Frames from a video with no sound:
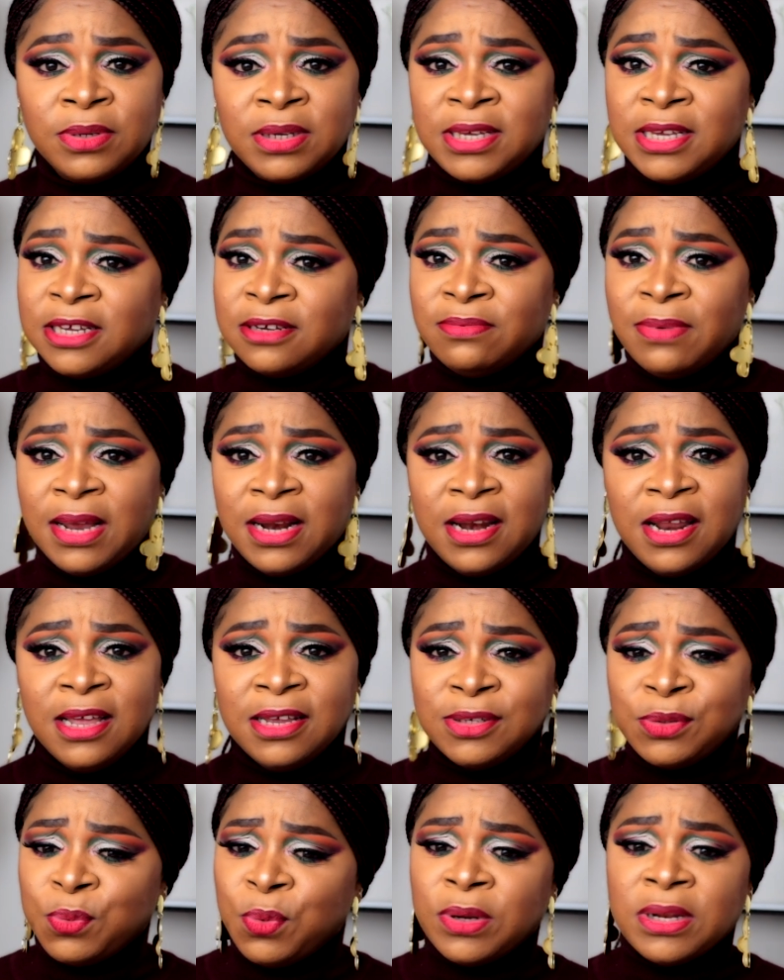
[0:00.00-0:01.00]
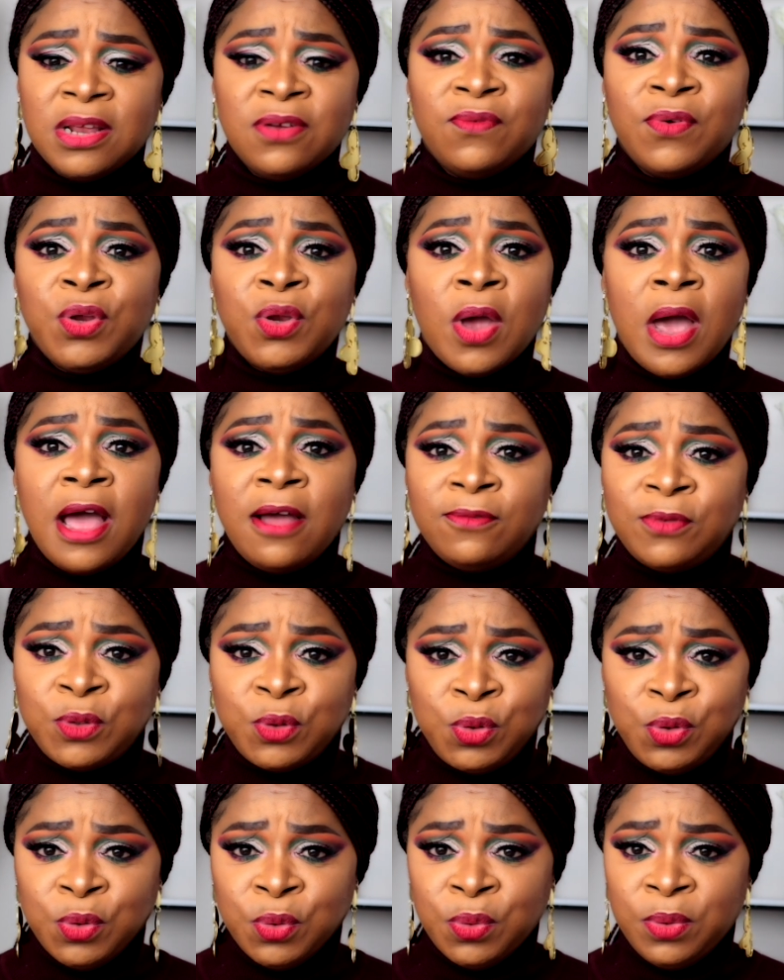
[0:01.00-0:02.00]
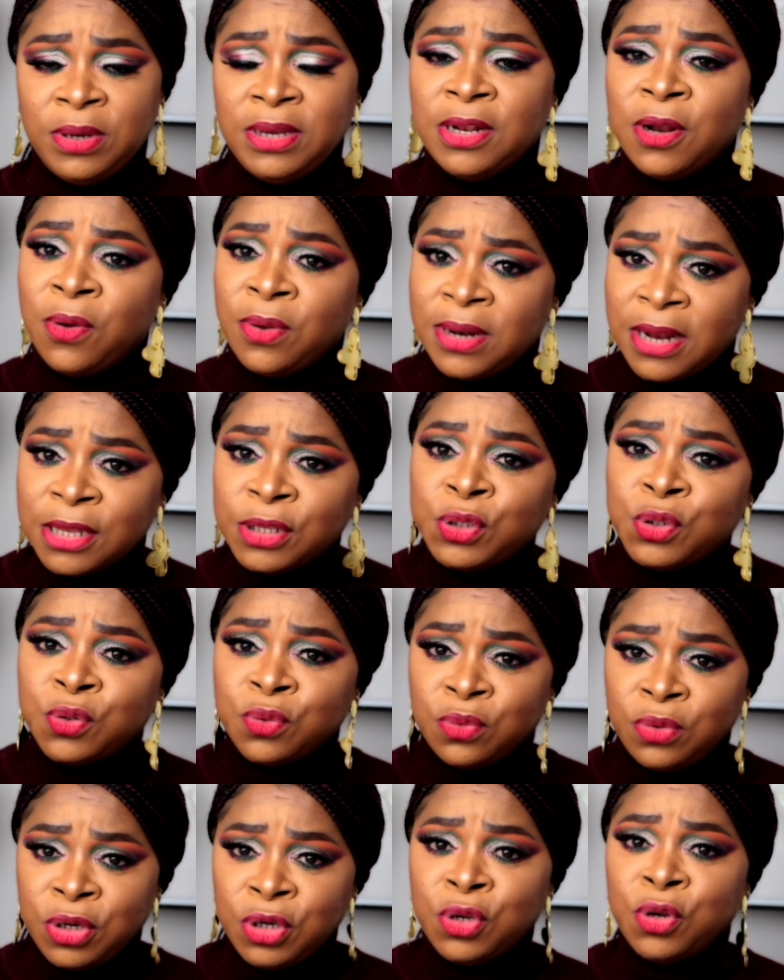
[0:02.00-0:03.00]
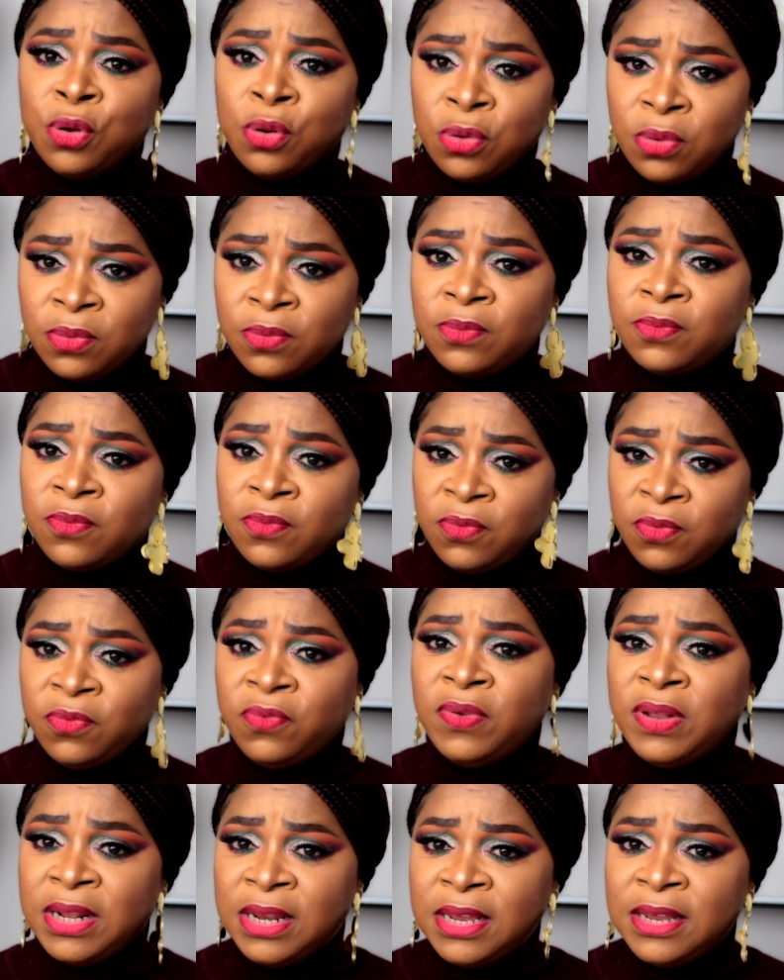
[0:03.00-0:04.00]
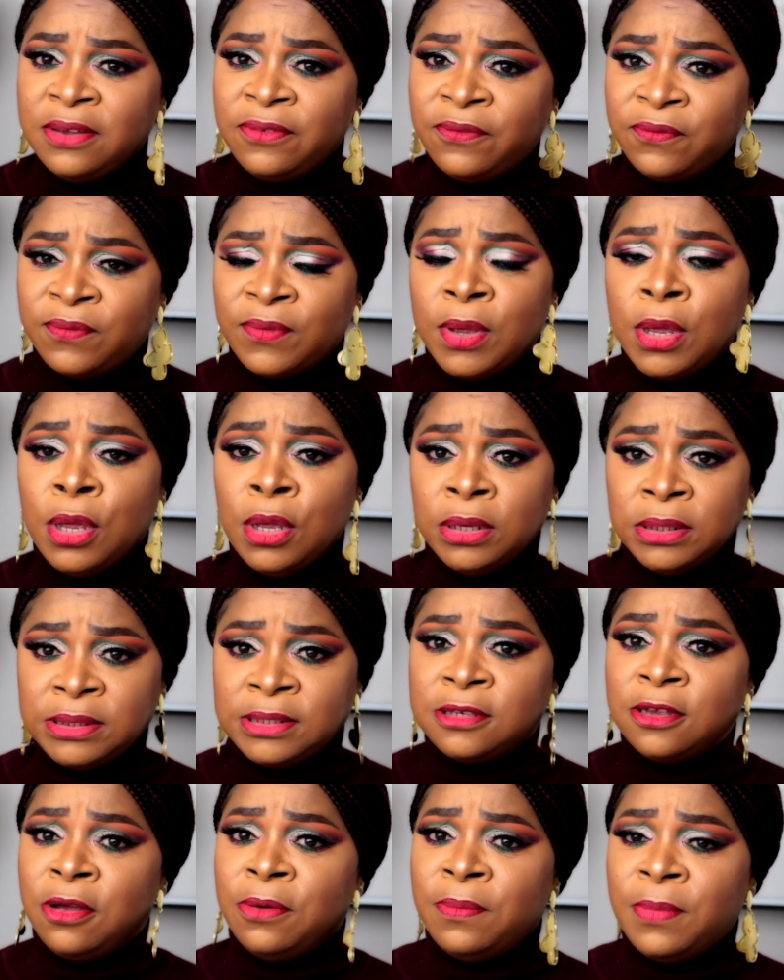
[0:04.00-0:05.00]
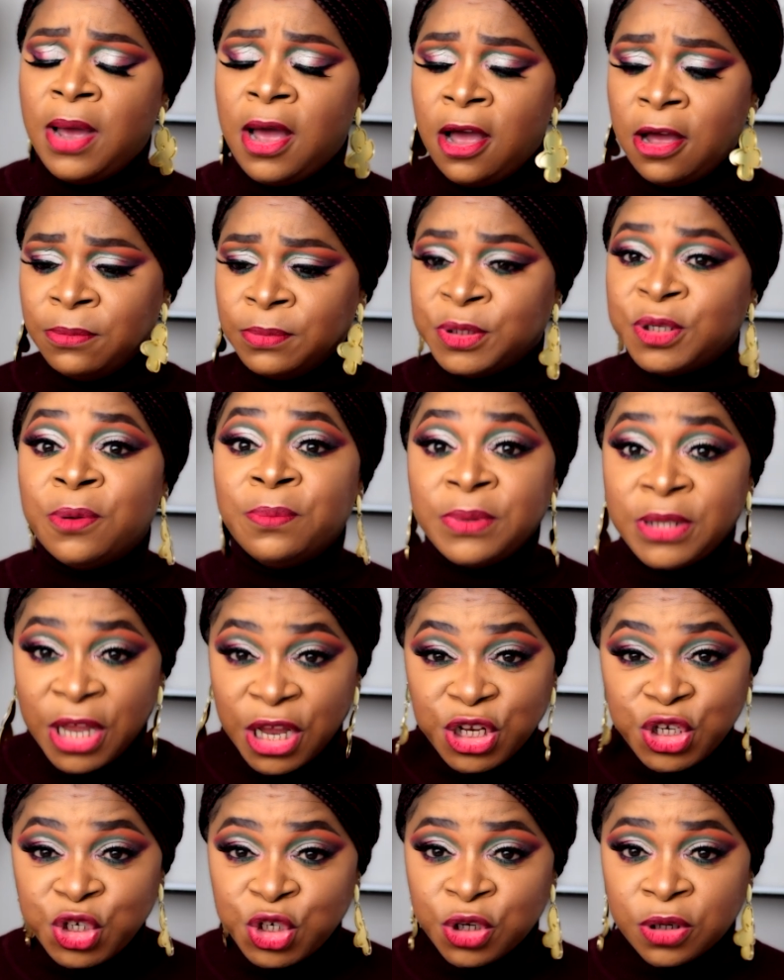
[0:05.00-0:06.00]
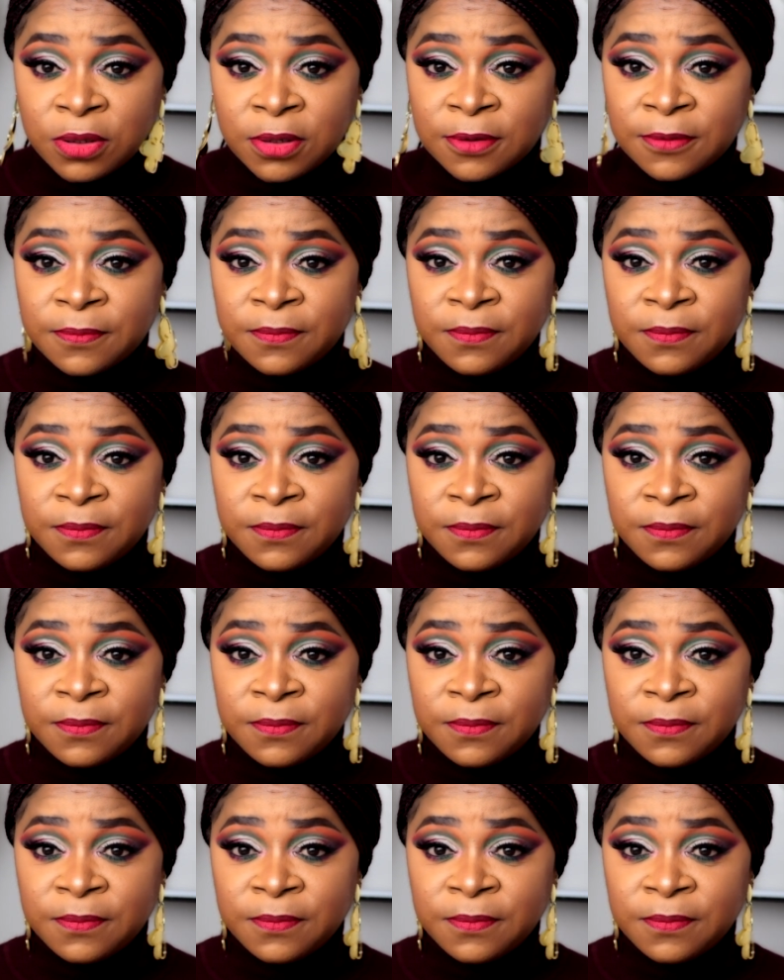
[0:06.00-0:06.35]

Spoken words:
kick my legs, whatever you have to do in order to, you know, relieve some tension.